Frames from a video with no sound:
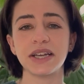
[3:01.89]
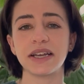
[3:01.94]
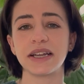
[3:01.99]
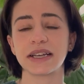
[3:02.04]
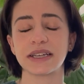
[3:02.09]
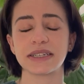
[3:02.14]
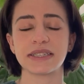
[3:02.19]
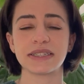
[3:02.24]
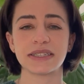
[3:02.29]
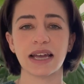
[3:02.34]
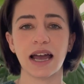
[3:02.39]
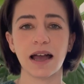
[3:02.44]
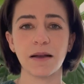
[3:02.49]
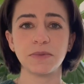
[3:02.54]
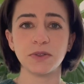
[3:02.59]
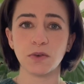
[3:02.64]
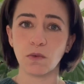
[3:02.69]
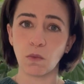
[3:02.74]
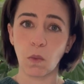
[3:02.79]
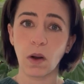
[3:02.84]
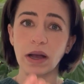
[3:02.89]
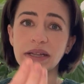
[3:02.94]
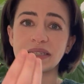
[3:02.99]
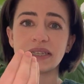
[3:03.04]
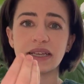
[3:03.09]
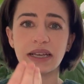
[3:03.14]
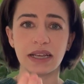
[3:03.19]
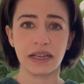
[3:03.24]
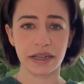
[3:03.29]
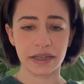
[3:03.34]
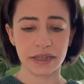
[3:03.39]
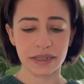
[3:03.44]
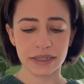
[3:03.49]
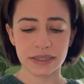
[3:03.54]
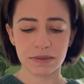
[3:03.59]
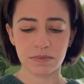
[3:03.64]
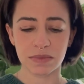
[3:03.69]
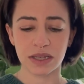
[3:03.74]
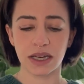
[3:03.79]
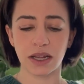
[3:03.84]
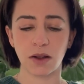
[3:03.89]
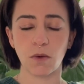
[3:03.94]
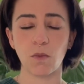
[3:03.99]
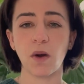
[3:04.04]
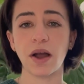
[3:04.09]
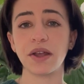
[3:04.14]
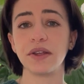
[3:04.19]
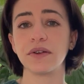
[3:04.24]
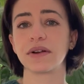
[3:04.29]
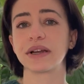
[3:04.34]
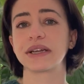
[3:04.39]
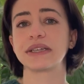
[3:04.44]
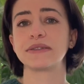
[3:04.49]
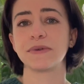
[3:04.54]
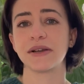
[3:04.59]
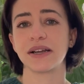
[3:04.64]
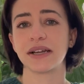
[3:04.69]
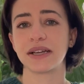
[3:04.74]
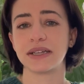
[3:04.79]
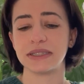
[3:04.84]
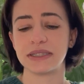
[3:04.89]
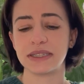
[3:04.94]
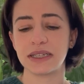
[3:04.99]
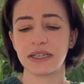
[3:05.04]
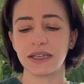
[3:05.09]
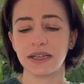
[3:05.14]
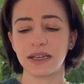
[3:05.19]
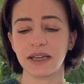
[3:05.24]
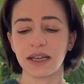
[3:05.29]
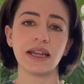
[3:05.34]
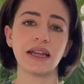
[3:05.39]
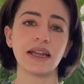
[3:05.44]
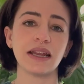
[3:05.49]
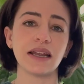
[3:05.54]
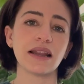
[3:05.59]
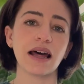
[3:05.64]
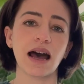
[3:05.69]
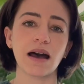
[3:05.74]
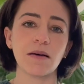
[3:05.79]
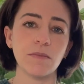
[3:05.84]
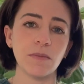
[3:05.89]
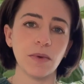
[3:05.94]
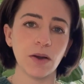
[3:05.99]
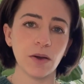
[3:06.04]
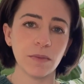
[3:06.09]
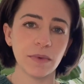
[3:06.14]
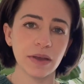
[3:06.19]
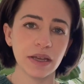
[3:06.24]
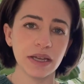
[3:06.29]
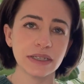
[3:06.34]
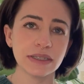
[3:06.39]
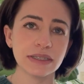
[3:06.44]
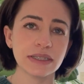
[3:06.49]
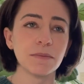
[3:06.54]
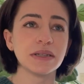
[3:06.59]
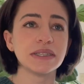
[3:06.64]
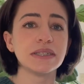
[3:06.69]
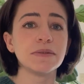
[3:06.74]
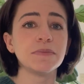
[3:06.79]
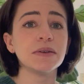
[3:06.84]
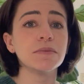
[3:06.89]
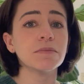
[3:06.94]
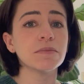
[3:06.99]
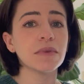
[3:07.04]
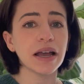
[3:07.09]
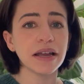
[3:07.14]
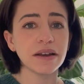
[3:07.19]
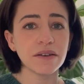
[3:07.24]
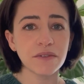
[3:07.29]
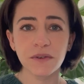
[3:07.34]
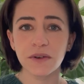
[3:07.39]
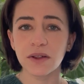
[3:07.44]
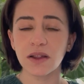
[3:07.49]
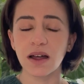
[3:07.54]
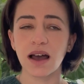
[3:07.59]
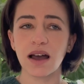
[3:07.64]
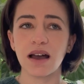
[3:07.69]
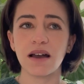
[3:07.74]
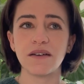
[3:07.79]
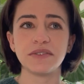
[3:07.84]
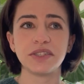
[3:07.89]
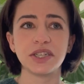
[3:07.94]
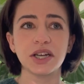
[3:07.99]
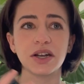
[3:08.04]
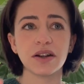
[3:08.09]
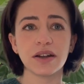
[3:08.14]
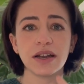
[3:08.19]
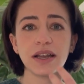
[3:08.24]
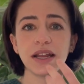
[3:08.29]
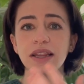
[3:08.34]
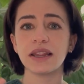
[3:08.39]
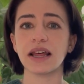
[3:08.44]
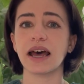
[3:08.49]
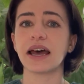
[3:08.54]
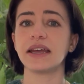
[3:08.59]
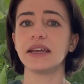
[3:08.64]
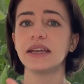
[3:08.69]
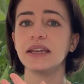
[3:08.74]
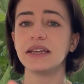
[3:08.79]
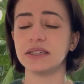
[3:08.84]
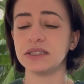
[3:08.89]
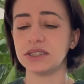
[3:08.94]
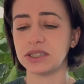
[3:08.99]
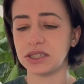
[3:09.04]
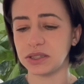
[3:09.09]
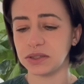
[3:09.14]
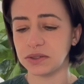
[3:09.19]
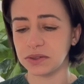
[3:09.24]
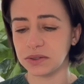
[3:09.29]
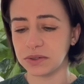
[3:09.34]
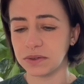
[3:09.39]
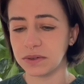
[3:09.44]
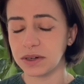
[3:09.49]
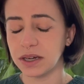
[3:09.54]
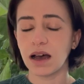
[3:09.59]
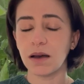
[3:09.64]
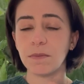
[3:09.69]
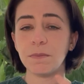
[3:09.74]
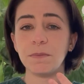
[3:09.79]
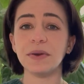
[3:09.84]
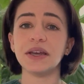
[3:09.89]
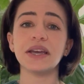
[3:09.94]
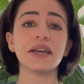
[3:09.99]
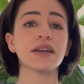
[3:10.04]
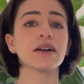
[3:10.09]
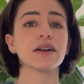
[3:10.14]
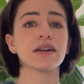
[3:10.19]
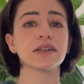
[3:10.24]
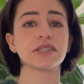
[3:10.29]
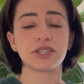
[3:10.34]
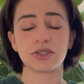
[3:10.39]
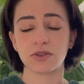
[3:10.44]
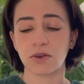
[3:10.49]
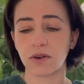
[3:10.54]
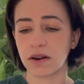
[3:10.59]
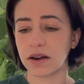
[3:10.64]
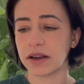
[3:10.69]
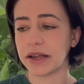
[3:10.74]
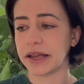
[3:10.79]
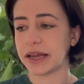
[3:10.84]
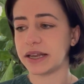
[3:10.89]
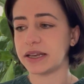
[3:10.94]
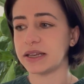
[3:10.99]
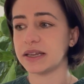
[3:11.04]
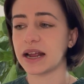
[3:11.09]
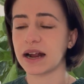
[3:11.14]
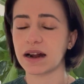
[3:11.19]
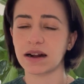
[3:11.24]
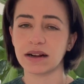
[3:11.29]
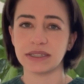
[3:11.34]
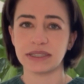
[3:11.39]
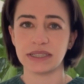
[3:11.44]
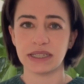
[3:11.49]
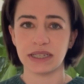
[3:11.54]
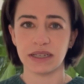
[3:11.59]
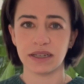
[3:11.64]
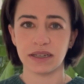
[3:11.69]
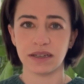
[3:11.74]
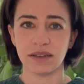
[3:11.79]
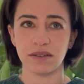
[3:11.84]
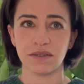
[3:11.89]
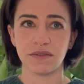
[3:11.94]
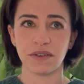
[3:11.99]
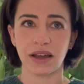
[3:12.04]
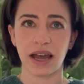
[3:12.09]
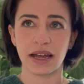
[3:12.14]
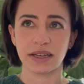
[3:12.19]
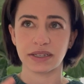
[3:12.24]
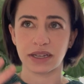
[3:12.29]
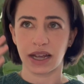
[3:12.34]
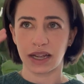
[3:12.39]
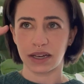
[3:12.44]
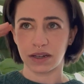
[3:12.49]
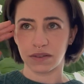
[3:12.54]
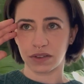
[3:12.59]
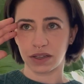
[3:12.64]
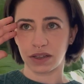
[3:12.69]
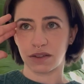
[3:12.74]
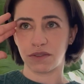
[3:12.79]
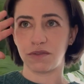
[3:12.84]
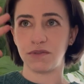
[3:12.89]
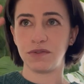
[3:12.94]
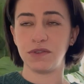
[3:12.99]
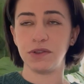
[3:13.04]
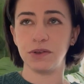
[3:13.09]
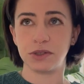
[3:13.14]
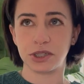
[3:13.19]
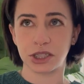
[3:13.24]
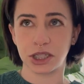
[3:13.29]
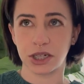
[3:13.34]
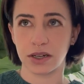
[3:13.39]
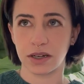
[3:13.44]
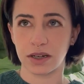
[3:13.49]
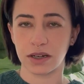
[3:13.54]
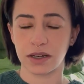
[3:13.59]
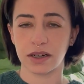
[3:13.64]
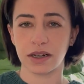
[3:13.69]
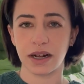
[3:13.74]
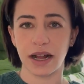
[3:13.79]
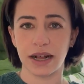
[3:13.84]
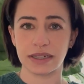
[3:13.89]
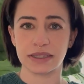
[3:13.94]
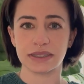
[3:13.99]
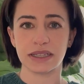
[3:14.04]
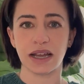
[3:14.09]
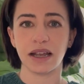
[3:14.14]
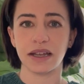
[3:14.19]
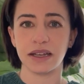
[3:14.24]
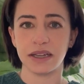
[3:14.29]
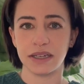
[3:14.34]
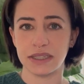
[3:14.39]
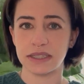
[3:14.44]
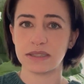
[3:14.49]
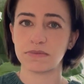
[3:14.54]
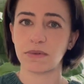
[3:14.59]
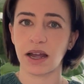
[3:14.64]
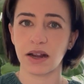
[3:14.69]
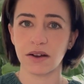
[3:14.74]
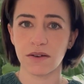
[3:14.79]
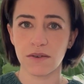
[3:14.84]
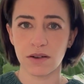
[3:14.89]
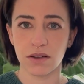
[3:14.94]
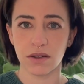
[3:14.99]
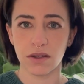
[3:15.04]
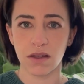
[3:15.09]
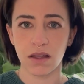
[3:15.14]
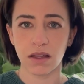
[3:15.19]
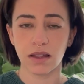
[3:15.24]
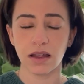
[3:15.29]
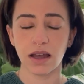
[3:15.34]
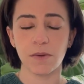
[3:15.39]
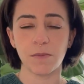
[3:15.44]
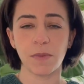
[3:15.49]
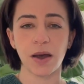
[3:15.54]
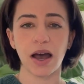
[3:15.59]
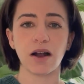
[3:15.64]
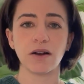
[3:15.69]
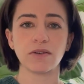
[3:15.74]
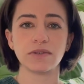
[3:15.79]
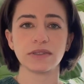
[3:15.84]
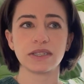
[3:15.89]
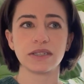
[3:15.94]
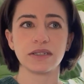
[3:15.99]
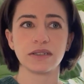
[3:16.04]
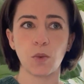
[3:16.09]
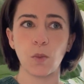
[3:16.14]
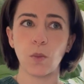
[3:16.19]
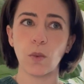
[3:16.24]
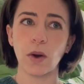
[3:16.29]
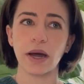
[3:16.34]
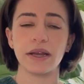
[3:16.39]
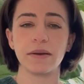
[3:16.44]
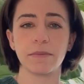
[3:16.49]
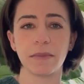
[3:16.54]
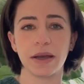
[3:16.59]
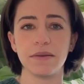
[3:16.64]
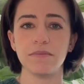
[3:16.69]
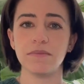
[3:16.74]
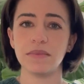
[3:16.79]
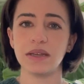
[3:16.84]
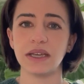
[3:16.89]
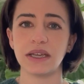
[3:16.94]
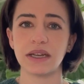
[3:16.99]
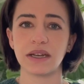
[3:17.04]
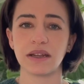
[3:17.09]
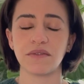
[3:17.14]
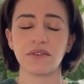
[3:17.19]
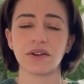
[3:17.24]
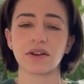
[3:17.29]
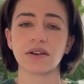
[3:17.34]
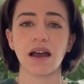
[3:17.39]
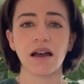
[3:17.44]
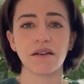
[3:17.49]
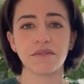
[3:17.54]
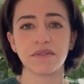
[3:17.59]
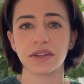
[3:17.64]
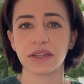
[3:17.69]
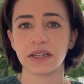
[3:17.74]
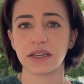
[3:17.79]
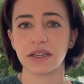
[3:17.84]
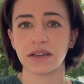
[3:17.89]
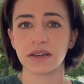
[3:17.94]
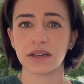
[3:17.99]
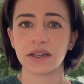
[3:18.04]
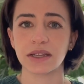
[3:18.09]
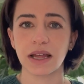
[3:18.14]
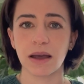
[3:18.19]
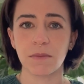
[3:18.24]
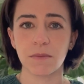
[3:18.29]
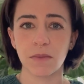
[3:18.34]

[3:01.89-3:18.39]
and accept what is, meaning what you're experiencing in that moment, but to be mindful of turning that into a bigger story and narrative and kind of like future anxiety spiral about what it might mean if you're not feeling good in that